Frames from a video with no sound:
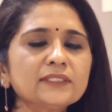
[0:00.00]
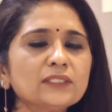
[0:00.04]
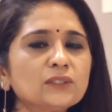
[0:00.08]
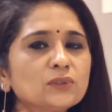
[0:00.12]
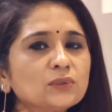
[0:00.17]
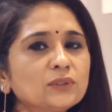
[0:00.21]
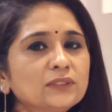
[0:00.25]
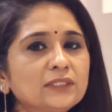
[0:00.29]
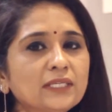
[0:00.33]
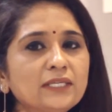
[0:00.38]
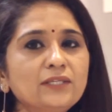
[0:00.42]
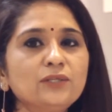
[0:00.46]

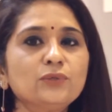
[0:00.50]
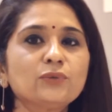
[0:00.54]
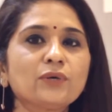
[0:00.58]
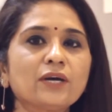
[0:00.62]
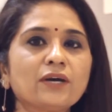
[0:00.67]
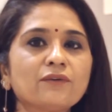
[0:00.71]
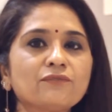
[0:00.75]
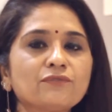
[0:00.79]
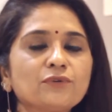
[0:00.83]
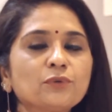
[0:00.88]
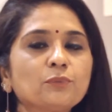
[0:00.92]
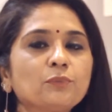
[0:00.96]
So, then you
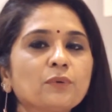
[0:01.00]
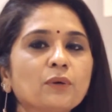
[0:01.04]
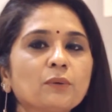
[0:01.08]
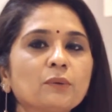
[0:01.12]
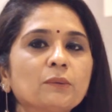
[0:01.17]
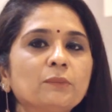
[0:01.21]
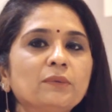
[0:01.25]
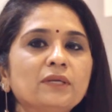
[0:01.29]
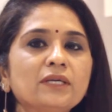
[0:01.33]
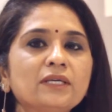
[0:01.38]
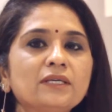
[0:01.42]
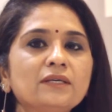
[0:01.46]
have to
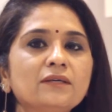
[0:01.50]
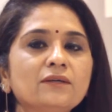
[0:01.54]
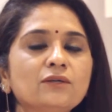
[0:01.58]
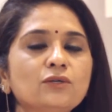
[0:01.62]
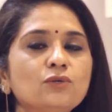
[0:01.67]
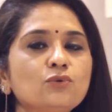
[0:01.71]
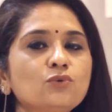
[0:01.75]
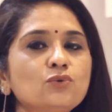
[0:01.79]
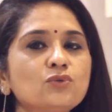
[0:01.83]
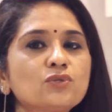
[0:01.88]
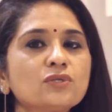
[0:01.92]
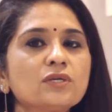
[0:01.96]
probably
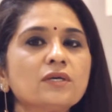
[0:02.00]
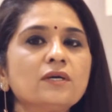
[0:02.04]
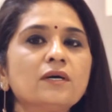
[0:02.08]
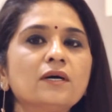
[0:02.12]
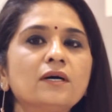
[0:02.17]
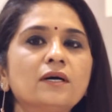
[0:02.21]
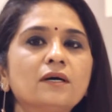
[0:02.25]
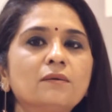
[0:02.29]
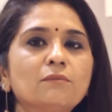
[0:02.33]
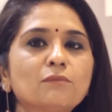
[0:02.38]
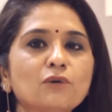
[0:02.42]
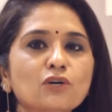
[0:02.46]
use
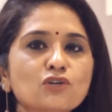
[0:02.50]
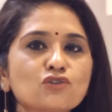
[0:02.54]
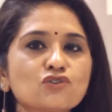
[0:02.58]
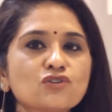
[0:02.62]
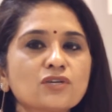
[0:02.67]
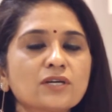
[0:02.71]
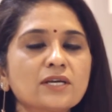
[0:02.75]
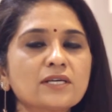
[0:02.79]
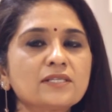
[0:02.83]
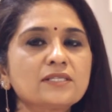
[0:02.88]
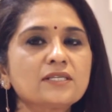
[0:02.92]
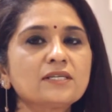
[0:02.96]
a
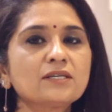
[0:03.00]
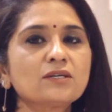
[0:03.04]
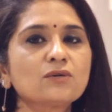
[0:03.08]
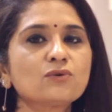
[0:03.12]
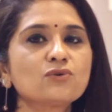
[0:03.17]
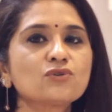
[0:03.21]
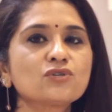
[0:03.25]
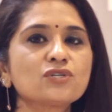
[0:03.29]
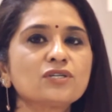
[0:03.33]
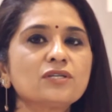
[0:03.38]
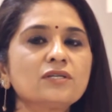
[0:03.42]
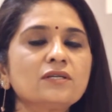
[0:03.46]
moisturizing
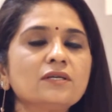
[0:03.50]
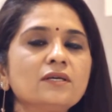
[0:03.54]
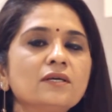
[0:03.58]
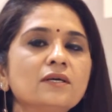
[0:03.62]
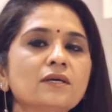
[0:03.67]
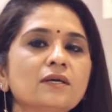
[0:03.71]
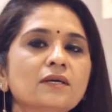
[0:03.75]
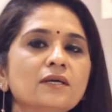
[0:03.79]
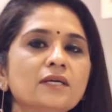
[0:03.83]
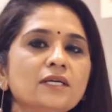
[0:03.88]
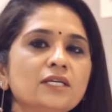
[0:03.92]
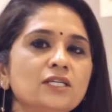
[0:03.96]
lotion
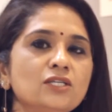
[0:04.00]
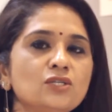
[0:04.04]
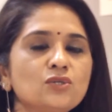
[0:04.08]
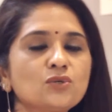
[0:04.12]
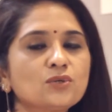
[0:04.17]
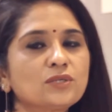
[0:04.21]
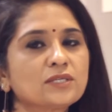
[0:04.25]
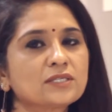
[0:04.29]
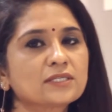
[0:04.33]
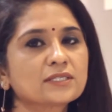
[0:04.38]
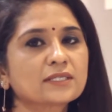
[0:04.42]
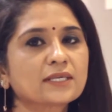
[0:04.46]

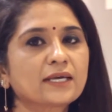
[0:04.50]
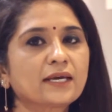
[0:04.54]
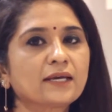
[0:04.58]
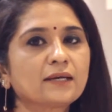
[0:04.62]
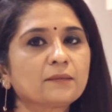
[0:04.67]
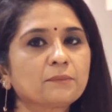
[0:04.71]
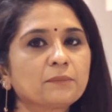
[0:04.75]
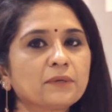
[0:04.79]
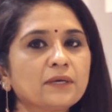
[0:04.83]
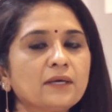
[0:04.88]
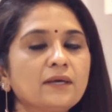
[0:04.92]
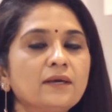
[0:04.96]
into the
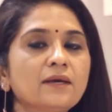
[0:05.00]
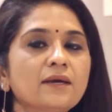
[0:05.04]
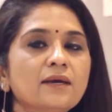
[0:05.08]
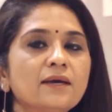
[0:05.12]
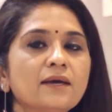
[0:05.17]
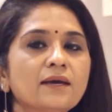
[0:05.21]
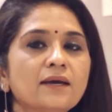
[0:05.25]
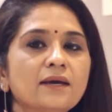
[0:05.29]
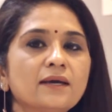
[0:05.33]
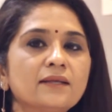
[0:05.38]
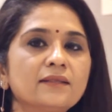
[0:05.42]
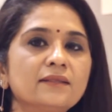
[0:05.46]
scalp.
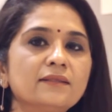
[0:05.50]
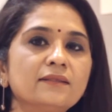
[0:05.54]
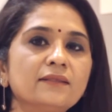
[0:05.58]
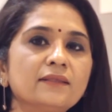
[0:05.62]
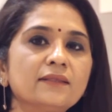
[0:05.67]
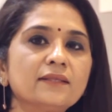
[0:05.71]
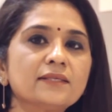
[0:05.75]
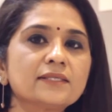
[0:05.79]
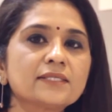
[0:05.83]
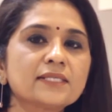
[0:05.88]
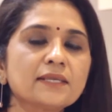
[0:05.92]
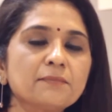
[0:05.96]

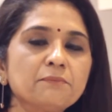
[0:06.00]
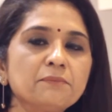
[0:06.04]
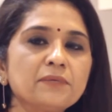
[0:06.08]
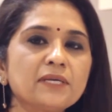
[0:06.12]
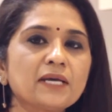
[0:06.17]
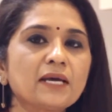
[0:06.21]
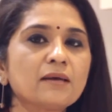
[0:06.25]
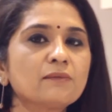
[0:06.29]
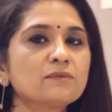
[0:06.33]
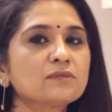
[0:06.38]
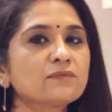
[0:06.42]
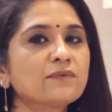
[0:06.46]
And
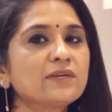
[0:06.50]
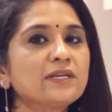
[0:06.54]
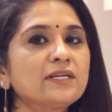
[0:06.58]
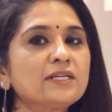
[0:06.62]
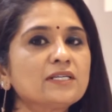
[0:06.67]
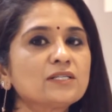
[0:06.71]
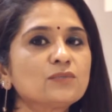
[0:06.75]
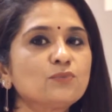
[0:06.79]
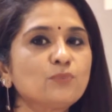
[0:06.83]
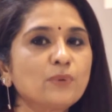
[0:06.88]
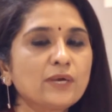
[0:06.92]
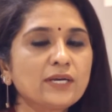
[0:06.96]
sometimes, when
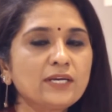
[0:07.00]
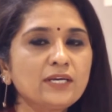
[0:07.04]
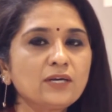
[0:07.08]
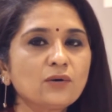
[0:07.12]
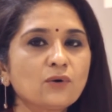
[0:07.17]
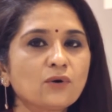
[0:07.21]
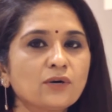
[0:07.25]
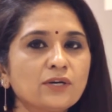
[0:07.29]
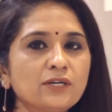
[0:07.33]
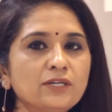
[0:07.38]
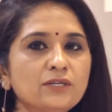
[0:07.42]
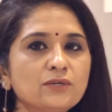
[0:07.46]
it is very
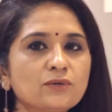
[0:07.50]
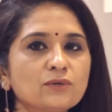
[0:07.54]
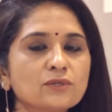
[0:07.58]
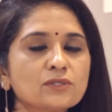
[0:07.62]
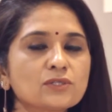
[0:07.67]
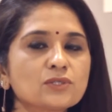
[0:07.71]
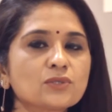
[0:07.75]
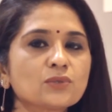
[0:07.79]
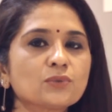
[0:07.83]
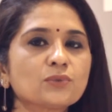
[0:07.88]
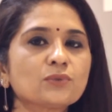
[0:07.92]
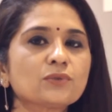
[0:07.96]
oily,
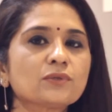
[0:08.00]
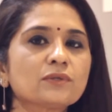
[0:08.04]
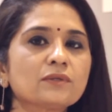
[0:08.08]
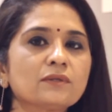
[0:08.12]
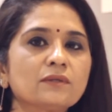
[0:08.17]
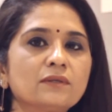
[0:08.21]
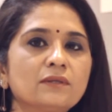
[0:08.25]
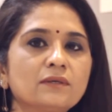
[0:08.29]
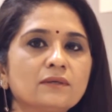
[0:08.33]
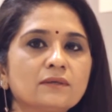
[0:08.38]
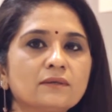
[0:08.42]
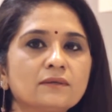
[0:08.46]
also
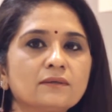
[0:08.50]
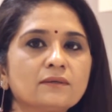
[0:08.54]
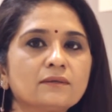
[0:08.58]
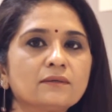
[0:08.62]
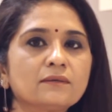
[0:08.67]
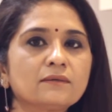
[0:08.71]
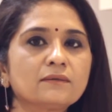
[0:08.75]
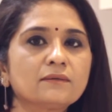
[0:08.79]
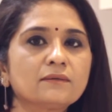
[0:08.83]
the